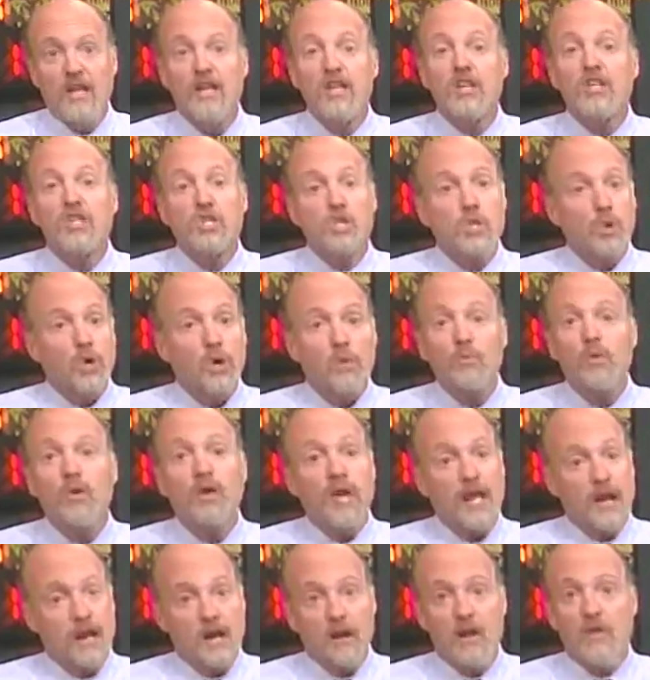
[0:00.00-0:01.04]
In short, we'll
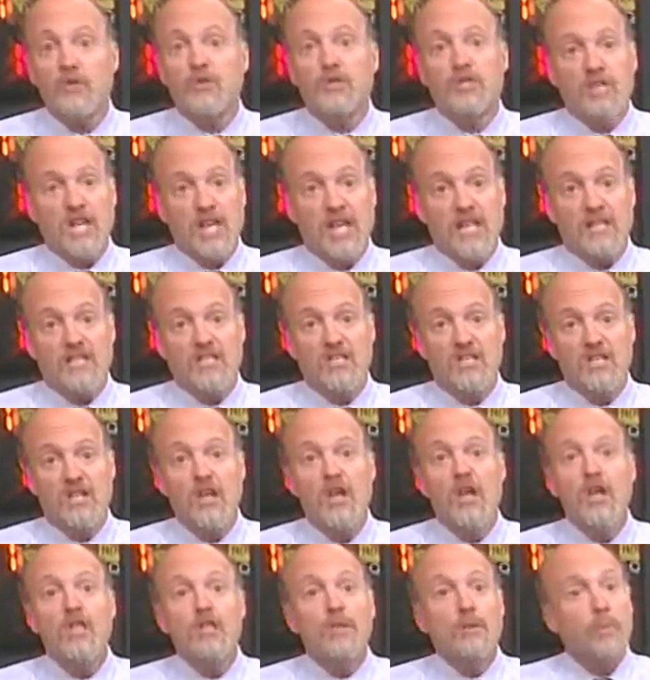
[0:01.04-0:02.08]
get another chance.
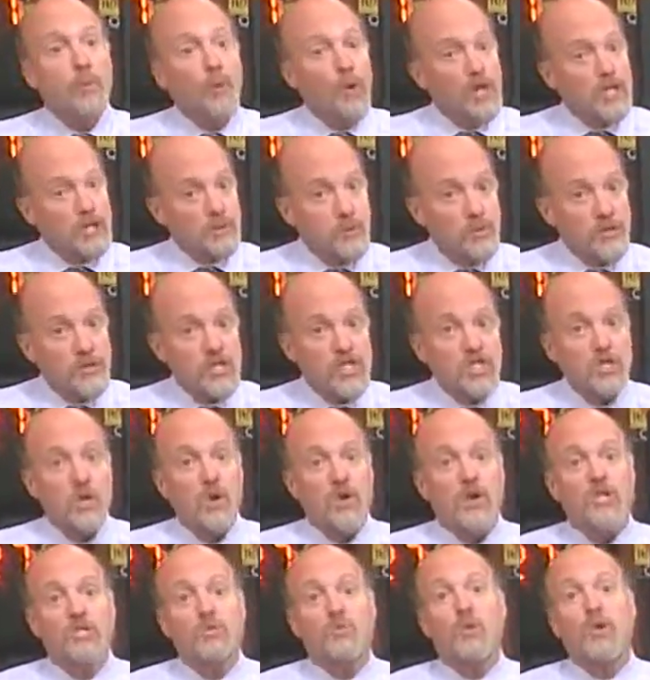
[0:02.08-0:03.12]
The points where these
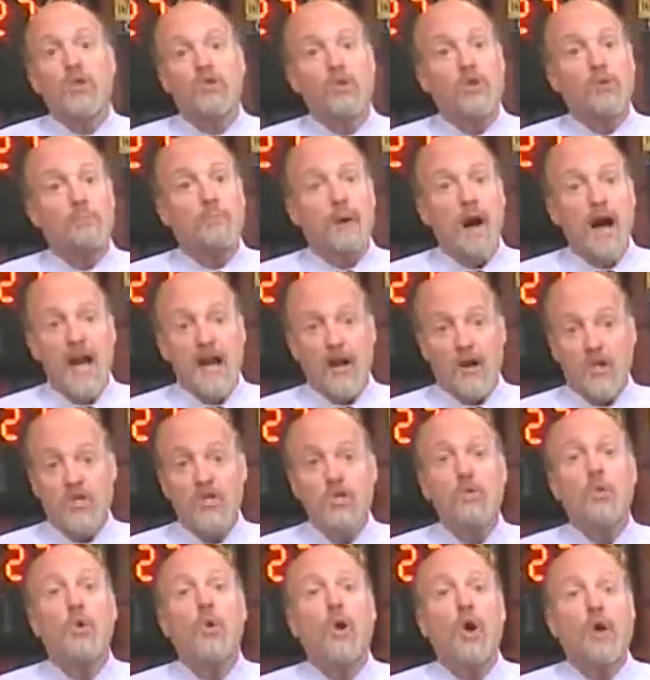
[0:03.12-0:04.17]
chartists want you to buy are
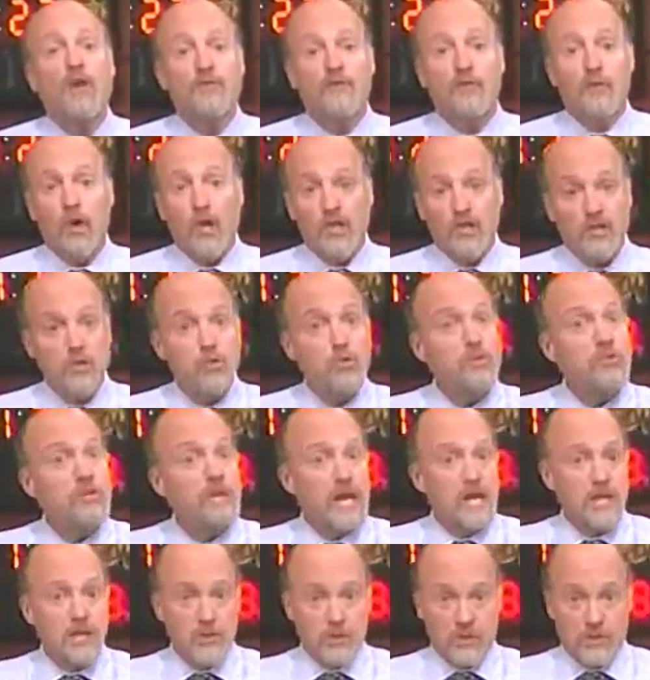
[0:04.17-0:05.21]
too hard fought, too
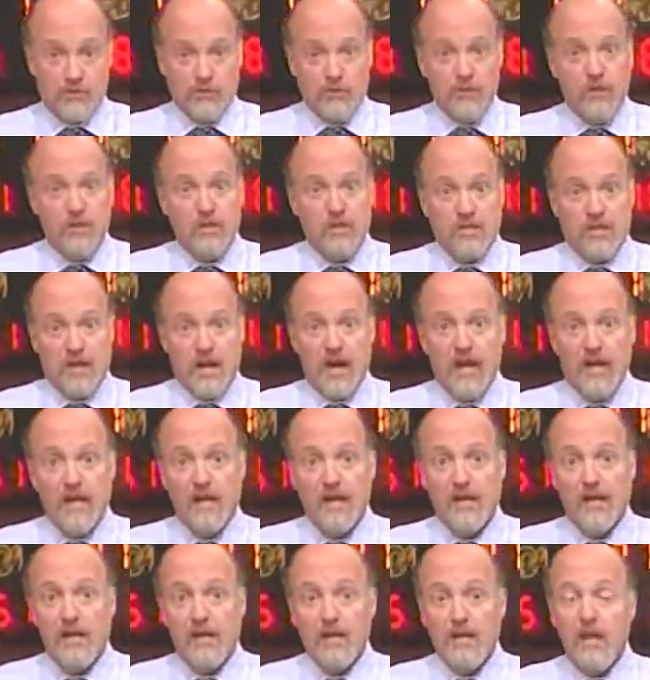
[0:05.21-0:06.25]
dangerous for this guy.
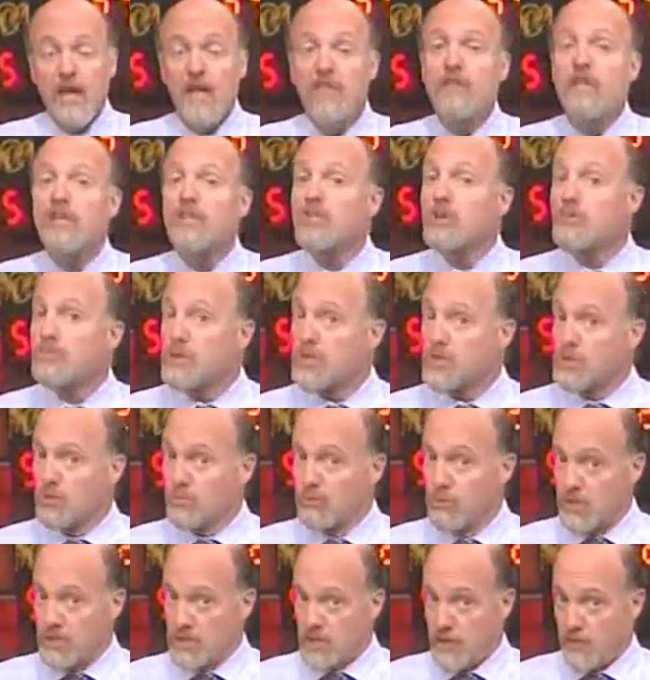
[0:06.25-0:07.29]
And they should be
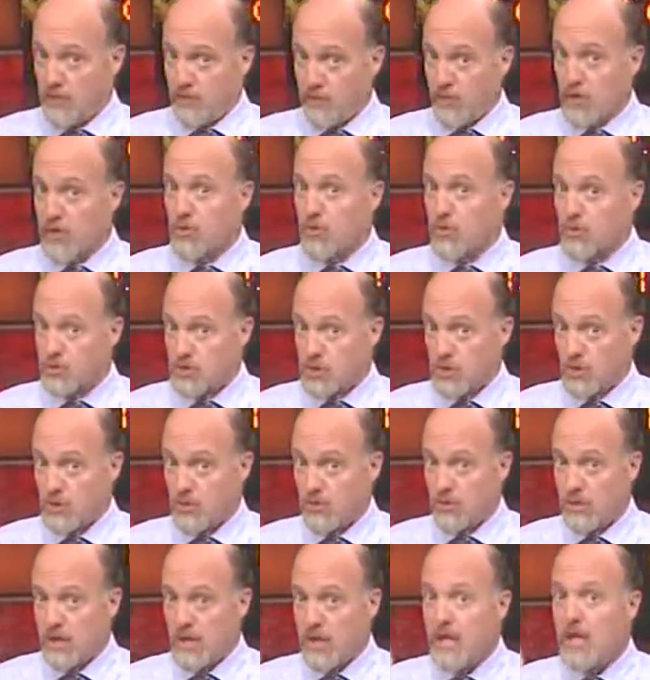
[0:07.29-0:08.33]
too risky for you, too.